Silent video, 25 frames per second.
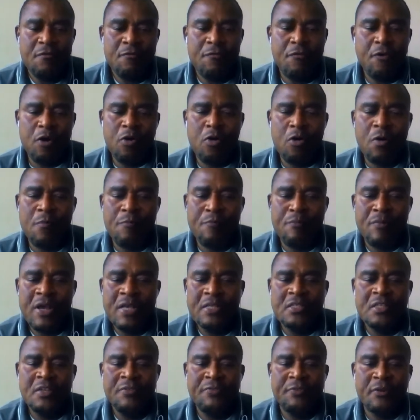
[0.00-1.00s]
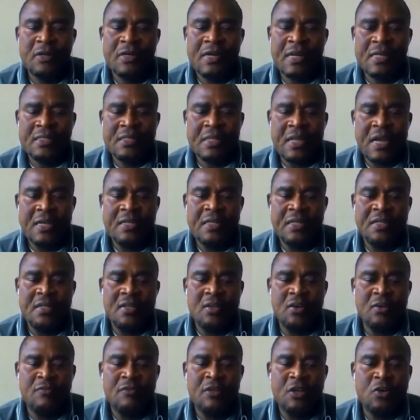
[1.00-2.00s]
for comprehensive
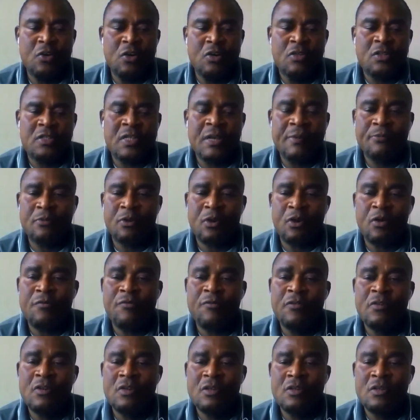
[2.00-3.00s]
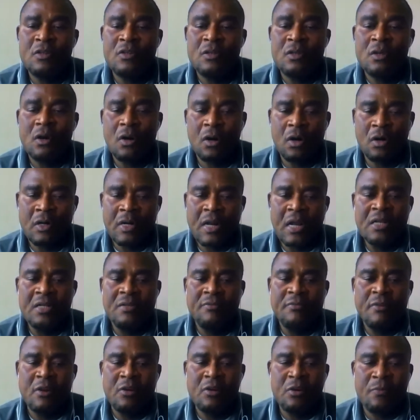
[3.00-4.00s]
understanding of the concept of
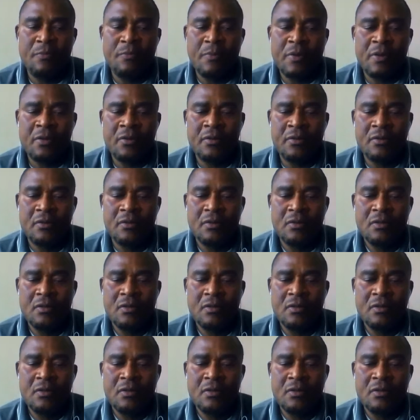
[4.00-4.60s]
underdevelopment,